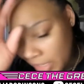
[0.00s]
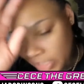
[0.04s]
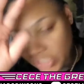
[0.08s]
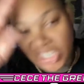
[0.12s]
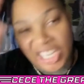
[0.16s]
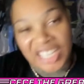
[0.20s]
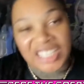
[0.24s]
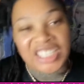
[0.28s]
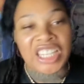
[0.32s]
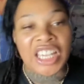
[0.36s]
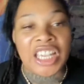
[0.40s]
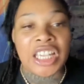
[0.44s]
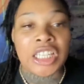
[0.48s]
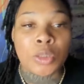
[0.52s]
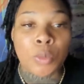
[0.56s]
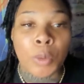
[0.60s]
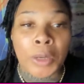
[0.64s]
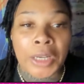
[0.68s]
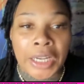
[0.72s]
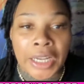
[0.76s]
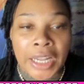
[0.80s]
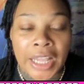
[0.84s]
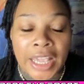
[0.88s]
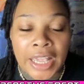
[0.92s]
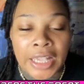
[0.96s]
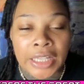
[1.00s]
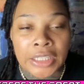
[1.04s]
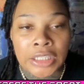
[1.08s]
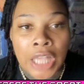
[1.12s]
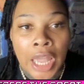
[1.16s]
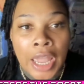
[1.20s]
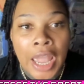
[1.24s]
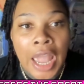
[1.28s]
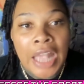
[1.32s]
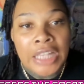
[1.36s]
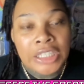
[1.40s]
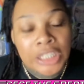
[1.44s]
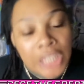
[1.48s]
It just is what it is.
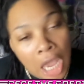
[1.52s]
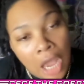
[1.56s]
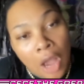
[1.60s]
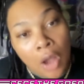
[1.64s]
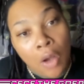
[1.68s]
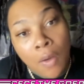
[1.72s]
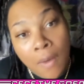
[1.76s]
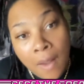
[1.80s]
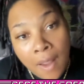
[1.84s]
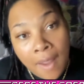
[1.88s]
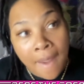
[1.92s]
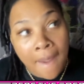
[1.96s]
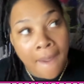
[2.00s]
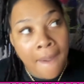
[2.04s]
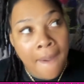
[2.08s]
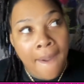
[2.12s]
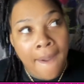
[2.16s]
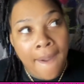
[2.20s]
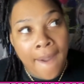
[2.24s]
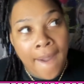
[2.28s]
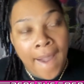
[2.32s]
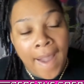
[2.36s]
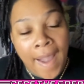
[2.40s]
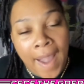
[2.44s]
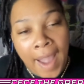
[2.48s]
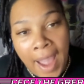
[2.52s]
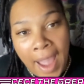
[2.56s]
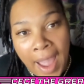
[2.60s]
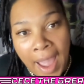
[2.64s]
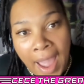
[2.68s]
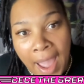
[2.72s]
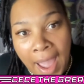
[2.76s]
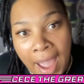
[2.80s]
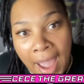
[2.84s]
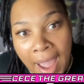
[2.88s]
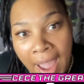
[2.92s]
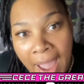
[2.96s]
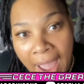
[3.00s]
So,
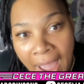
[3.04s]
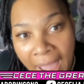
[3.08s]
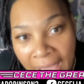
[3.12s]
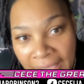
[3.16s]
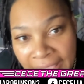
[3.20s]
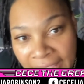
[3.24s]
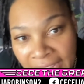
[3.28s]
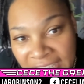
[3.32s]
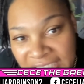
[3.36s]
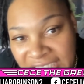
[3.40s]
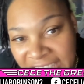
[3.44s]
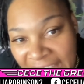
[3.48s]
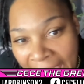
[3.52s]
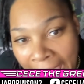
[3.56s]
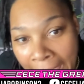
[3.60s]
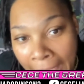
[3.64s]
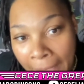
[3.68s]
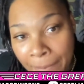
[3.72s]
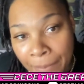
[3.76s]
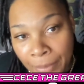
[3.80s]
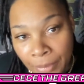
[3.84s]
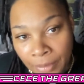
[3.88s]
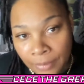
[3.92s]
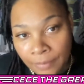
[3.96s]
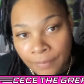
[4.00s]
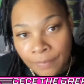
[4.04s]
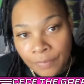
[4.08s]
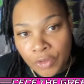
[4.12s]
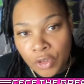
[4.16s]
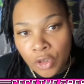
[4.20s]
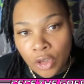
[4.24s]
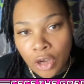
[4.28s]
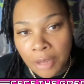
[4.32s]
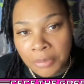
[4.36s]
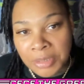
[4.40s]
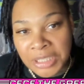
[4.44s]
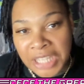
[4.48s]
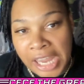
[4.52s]
I get a tap.
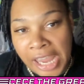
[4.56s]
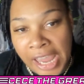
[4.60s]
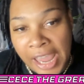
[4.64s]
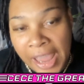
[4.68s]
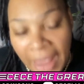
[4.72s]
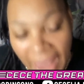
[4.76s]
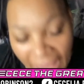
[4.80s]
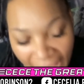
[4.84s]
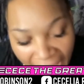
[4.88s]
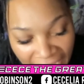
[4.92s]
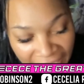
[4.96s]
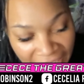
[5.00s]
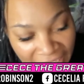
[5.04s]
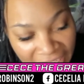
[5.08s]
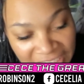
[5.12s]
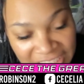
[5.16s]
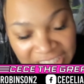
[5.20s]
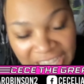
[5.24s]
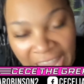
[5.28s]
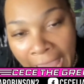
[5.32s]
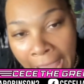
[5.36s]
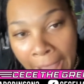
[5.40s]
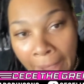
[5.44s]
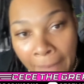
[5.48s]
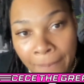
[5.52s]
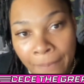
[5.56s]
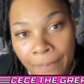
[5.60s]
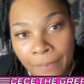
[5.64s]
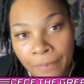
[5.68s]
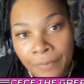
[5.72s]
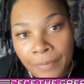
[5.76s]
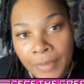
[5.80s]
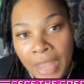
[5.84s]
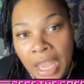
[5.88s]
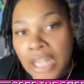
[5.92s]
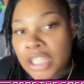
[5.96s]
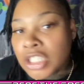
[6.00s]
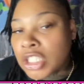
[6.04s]
You know what I'm saying? I get a tap.
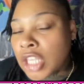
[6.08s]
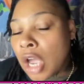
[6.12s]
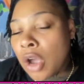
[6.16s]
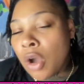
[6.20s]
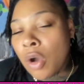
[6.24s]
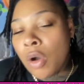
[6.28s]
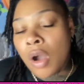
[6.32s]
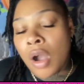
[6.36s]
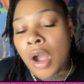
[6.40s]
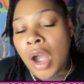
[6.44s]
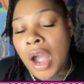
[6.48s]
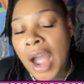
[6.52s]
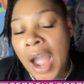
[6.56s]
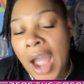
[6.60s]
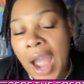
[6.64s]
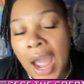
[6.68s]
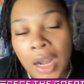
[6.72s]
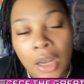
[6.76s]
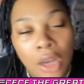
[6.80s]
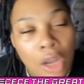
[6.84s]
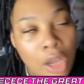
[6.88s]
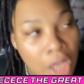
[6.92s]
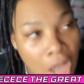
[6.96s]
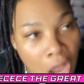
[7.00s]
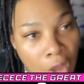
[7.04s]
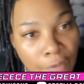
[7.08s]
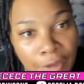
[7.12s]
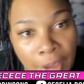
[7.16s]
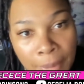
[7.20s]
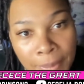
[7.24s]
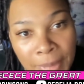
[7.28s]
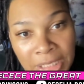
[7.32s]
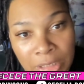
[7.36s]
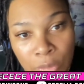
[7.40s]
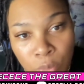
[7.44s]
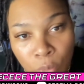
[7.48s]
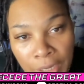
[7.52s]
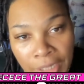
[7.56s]
So, I look over at
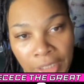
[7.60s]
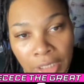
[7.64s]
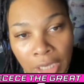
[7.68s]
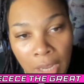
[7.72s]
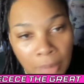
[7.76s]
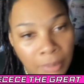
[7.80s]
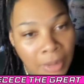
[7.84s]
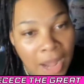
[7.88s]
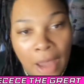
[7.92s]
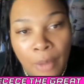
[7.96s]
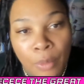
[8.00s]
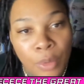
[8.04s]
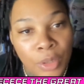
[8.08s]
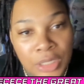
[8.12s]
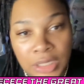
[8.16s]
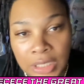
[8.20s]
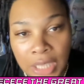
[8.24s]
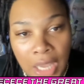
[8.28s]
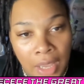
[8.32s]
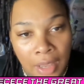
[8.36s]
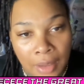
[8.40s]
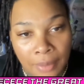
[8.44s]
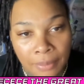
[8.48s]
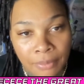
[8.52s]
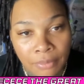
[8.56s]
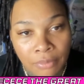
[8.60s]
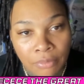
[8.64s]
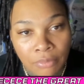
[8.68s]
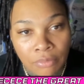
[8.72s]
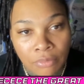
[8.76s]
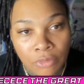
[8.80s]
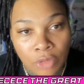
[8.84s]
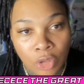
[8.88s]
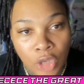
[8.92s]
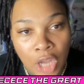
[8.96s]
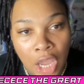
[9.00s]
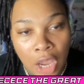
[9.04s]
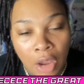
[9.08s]
Miss Wendy. I'm like, what's up?
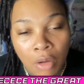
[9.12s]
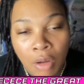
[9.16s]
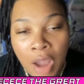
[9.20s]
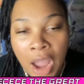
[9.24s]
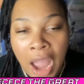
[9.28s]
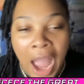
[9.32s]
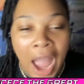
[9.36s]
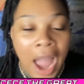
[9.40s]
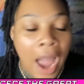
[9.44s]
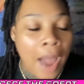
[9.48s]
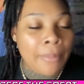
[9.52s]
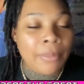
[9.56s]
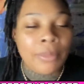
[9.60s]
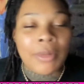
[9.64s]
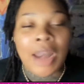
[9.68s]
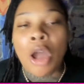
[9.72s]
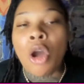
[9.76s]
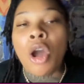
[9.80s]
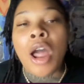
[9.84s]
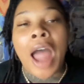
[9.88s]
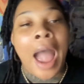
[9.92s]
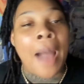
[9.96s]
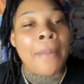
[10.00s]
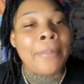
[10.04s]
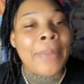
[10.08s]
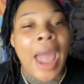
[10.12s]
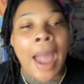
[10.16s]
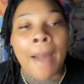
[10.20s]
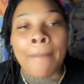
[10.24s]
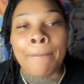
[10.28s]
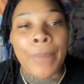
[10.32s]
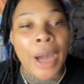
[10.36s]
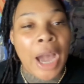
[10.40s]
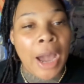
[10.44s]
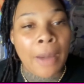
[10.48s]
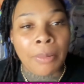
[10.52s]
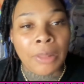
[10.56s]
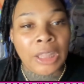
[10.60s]
You know, I'm not
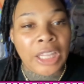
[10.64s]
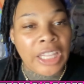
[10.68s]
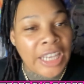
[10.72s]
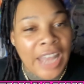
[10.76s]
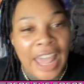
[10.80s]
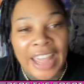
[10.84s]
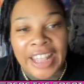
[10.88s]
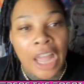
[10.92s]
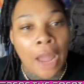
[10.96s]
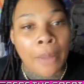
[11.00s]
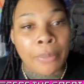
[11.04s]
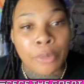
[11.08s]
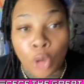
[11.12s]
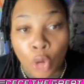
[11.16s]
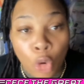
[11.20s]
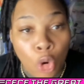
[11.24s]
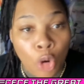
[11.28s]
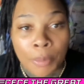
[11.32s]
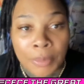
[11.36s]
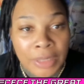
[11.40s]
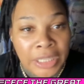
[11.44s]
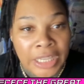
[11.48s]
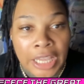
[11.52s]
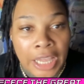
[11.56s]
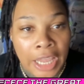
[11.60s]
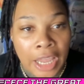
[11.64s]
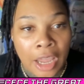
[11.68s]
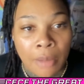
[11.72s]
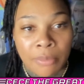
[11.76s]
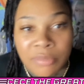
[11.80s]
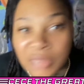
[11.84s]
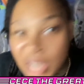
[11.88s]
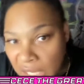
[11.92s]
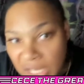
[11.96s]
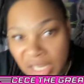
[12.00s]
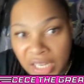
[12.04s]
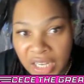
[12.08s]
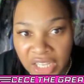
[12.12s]
bubbly like I normally am.
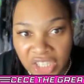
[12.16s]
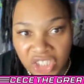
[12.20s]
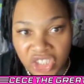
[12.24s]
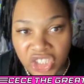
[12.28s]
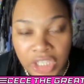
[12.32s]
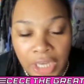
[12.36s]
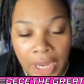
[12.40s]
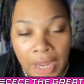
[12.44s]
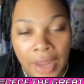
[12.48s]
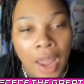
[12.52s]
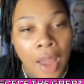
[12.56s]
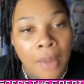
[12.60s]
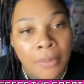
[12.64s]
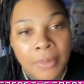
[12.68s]
None of this shit.